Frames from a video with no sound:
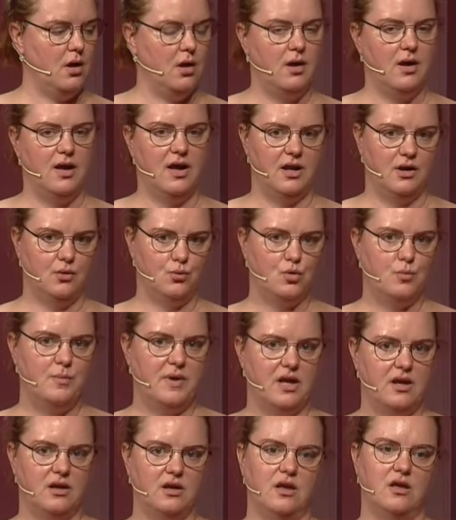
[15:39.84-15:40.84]
and it will
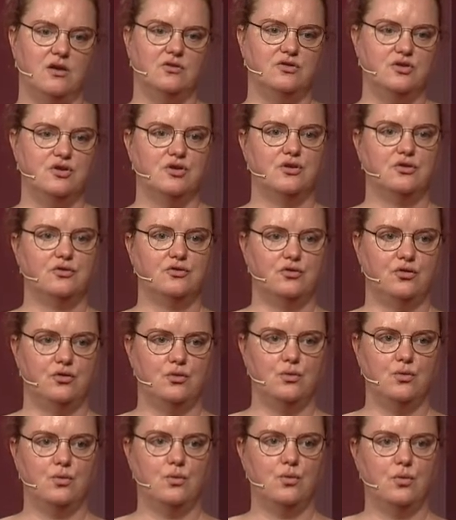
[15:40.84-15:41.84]
make it easier
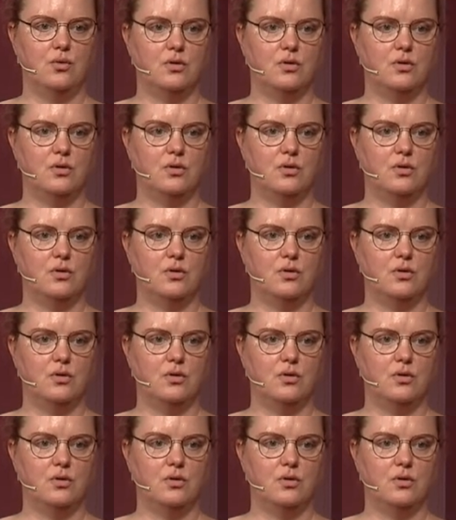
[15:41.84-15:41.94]
to